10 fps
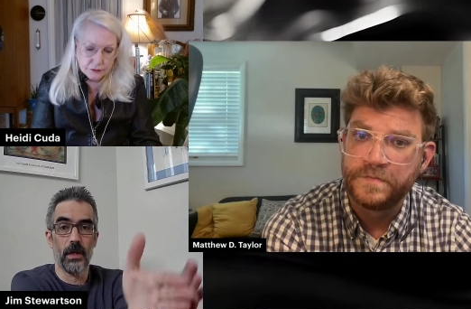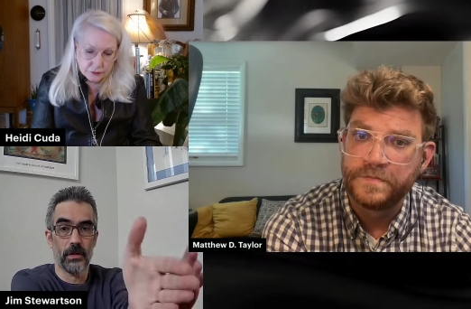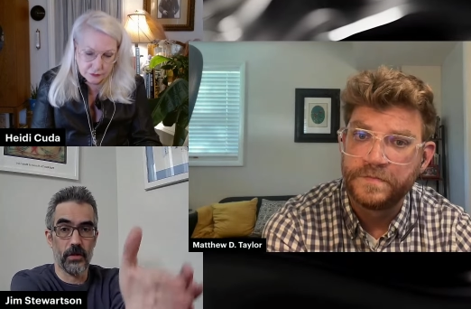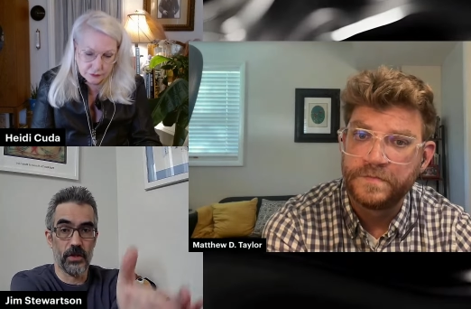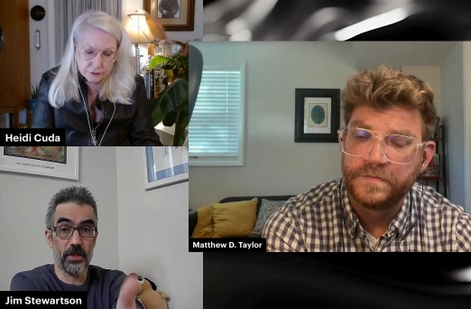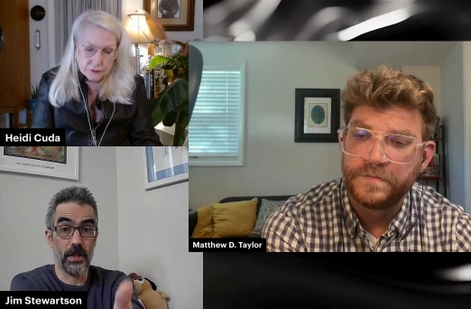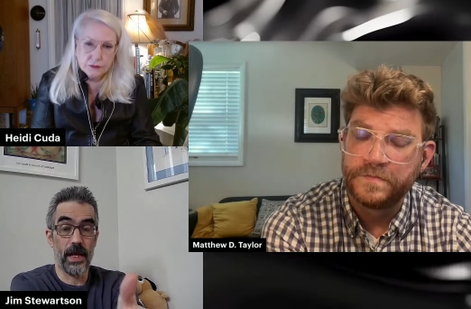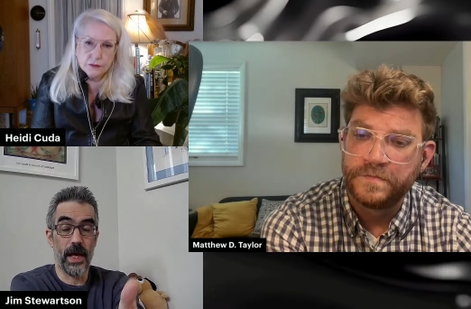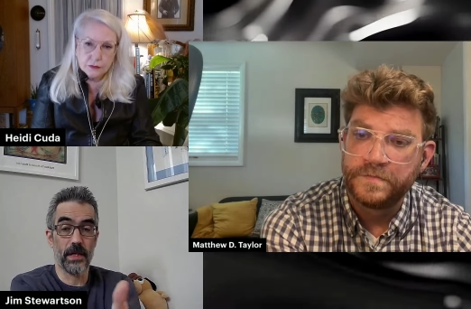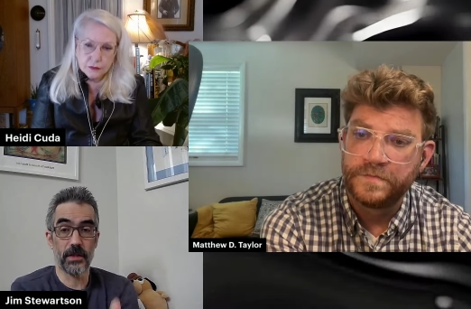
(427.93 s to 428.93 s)
Speaker 1: Christian
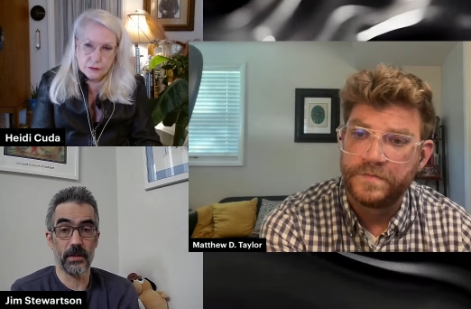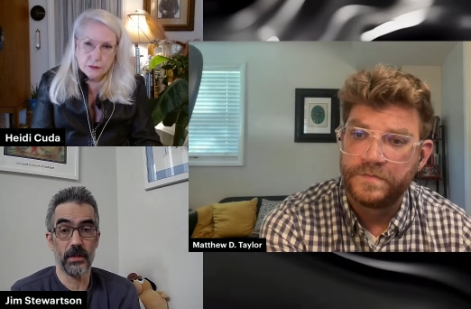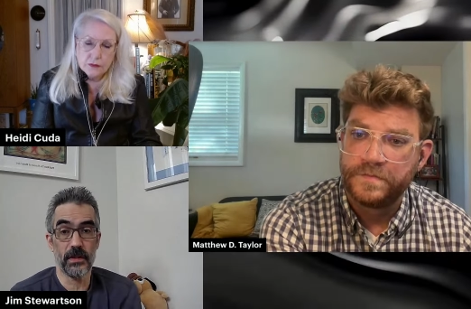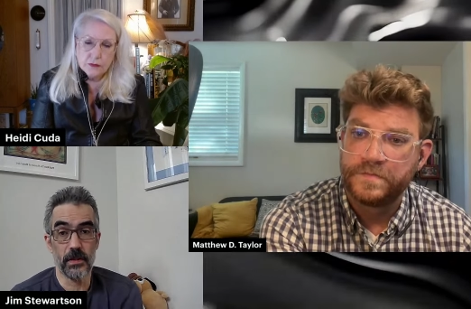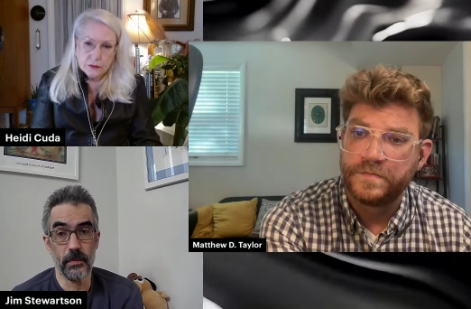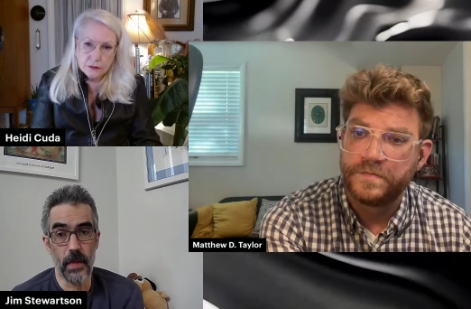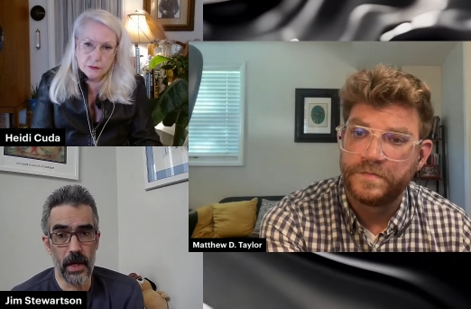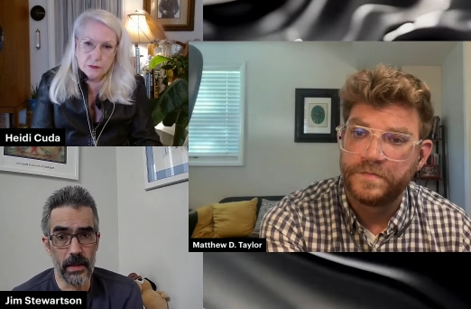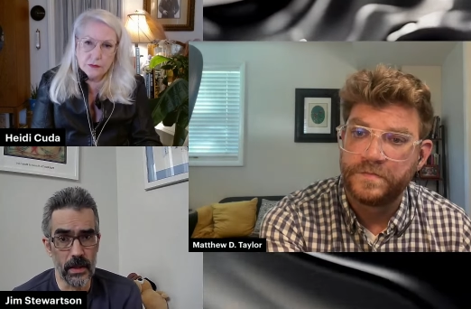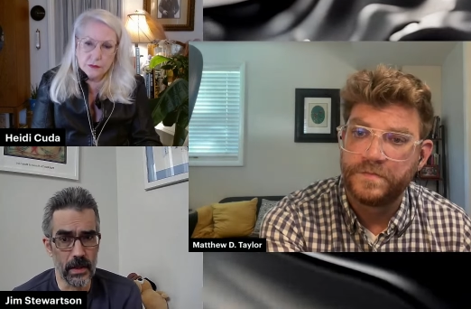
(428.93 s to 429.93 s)
nationalism, I
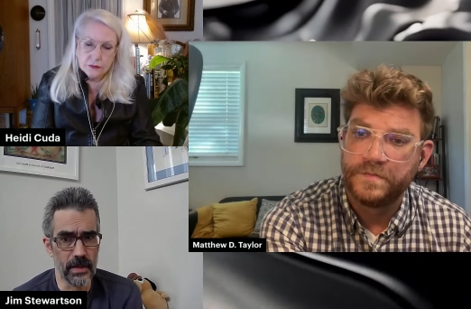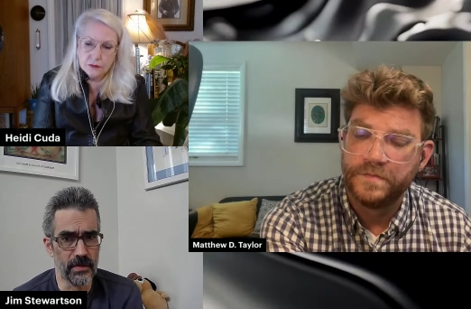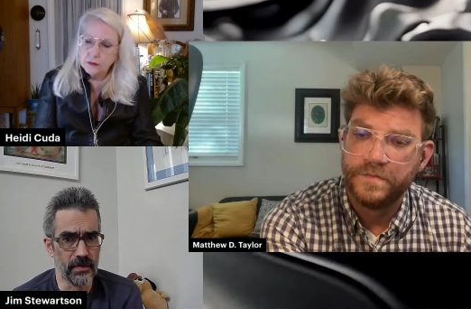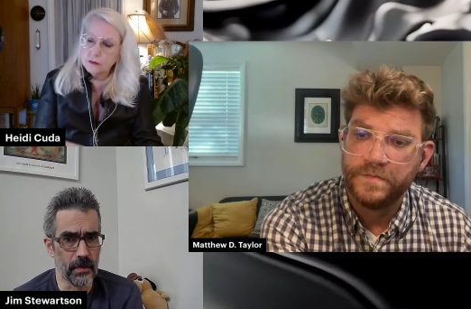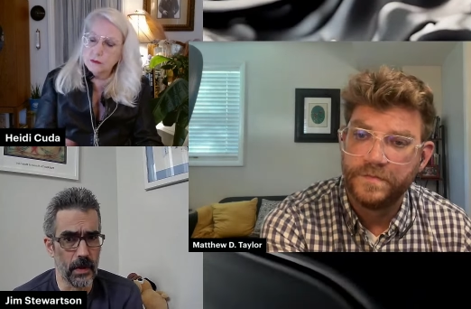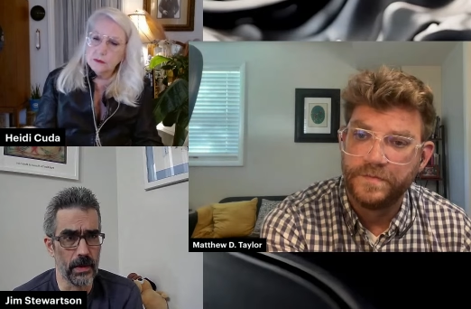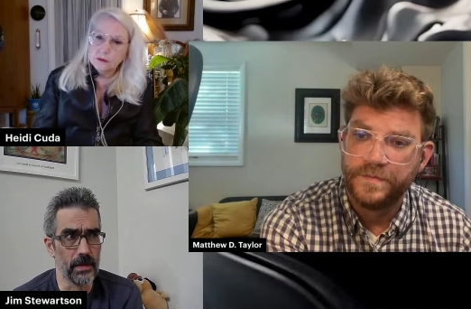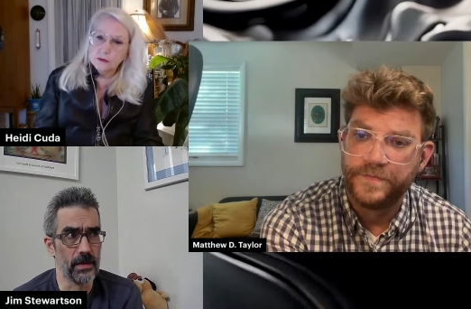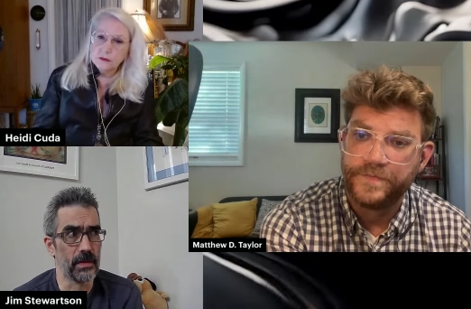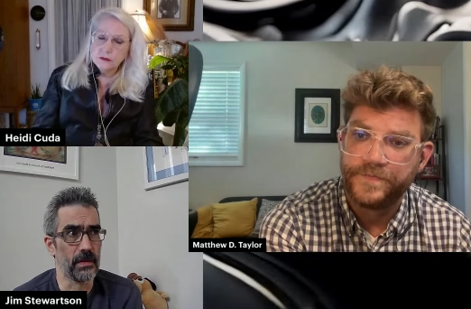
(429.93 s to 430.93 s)
think, is
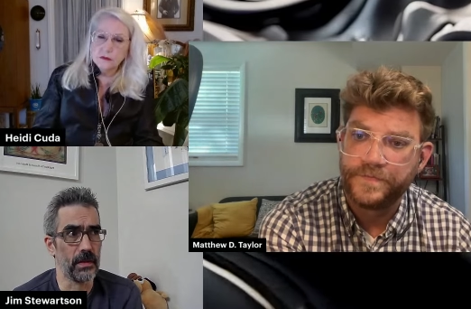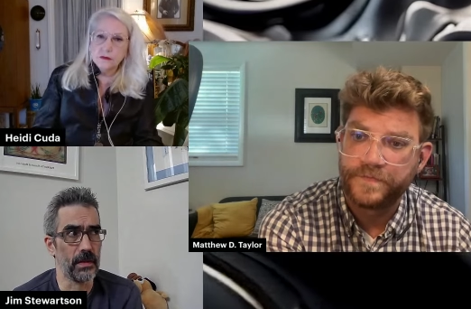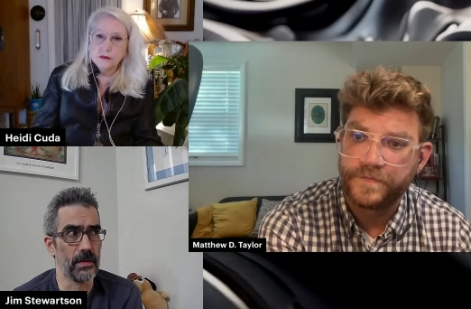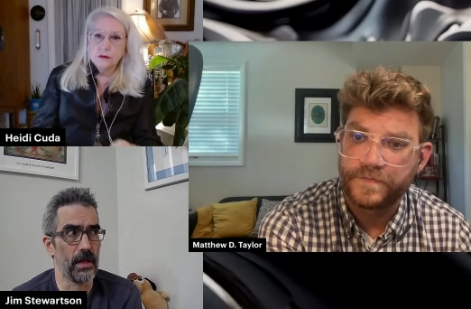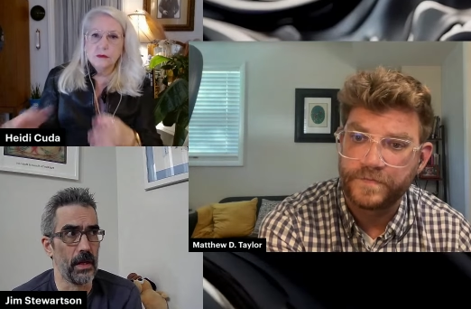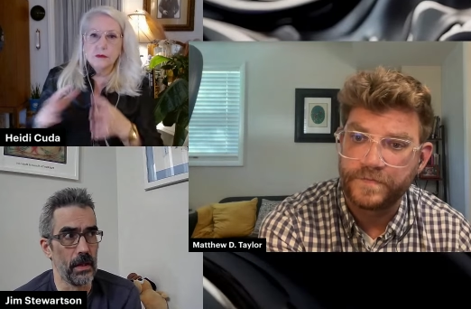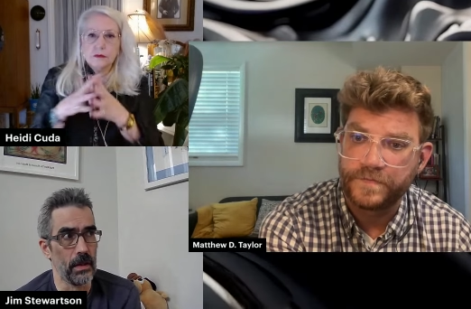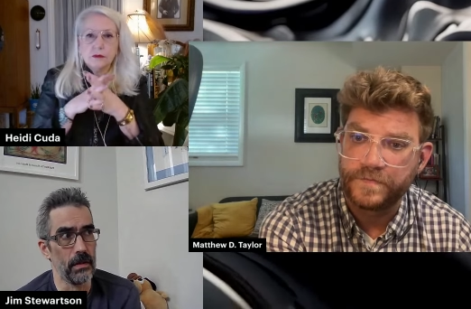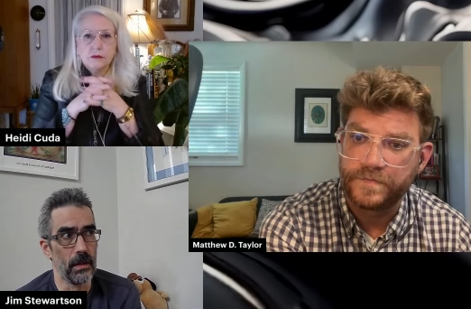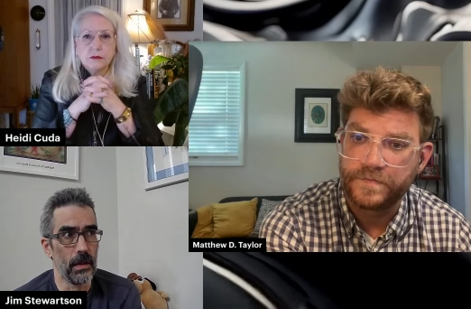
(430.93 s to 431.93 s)
is is
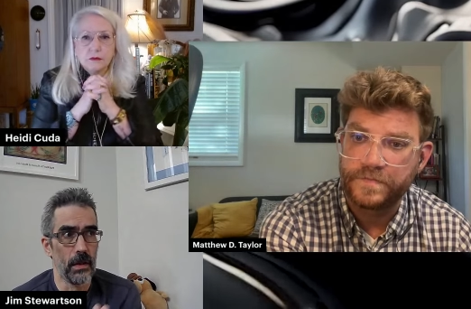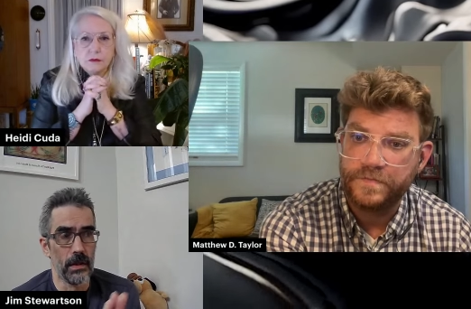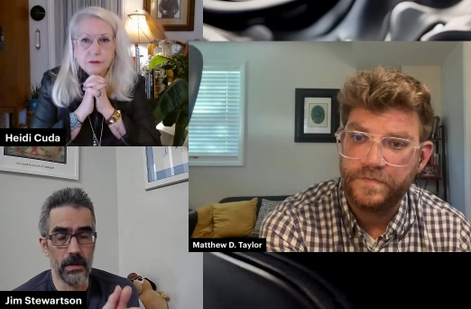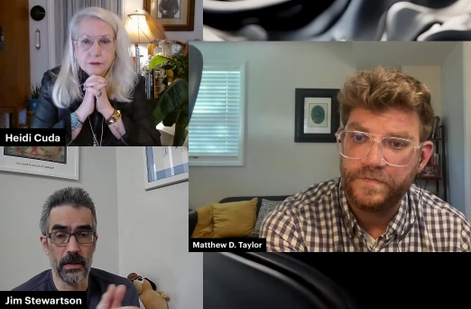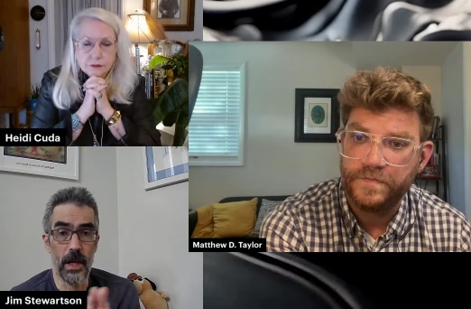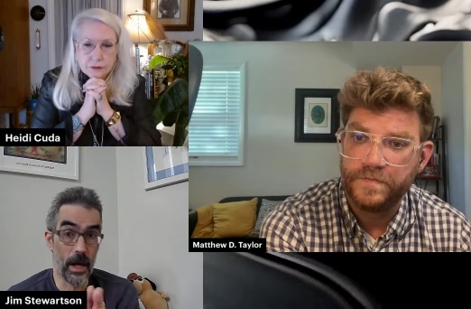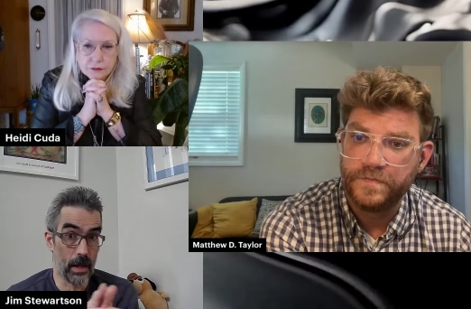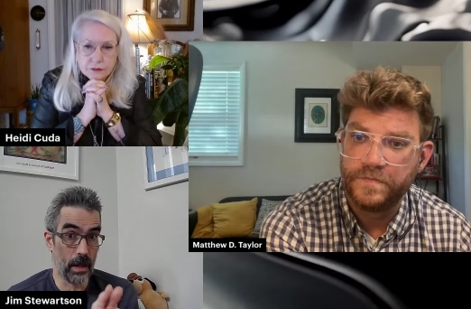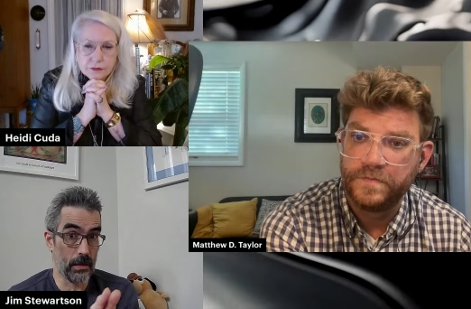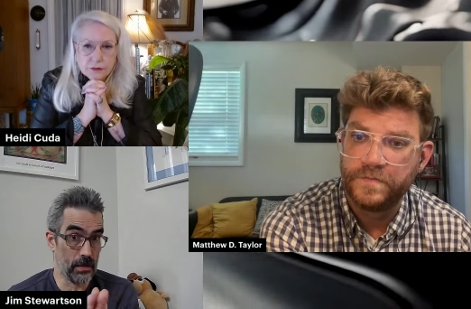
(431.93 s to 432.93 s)
a is
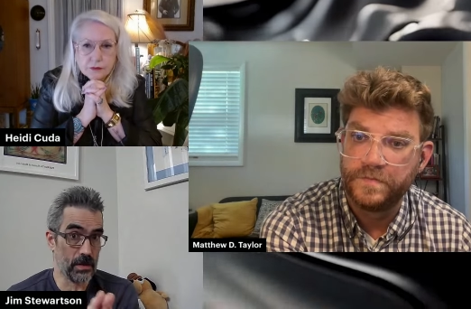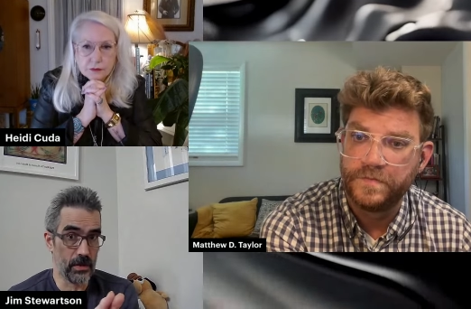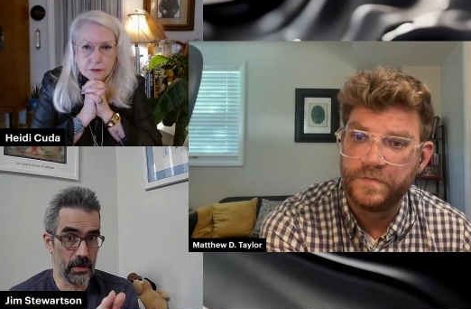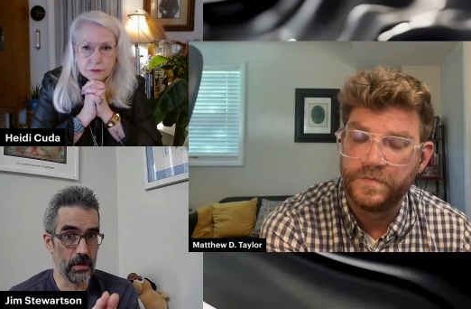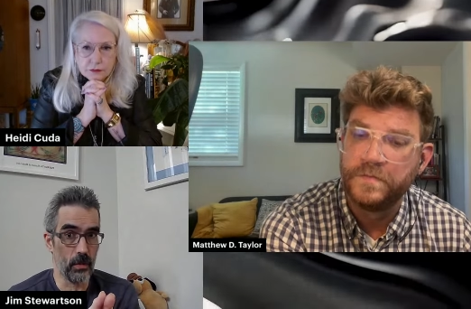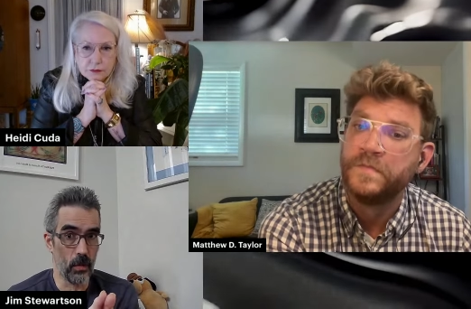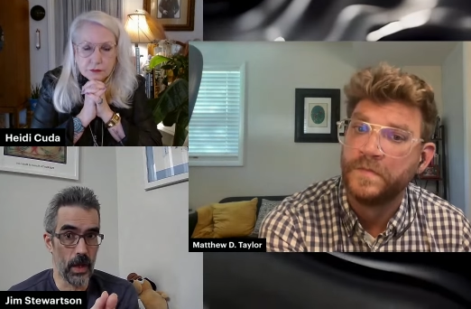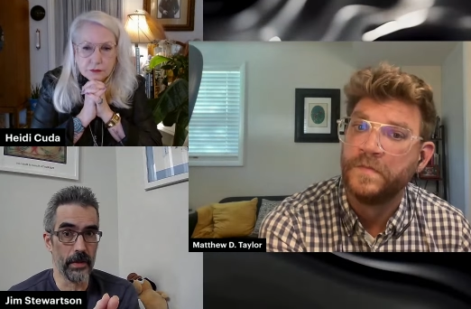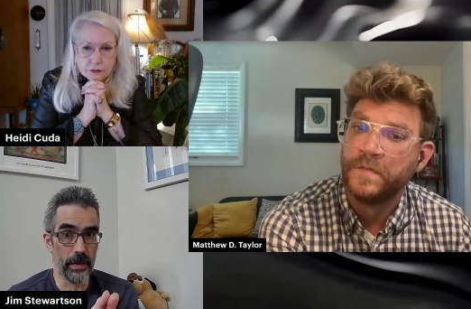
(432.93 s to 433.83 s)
not understood well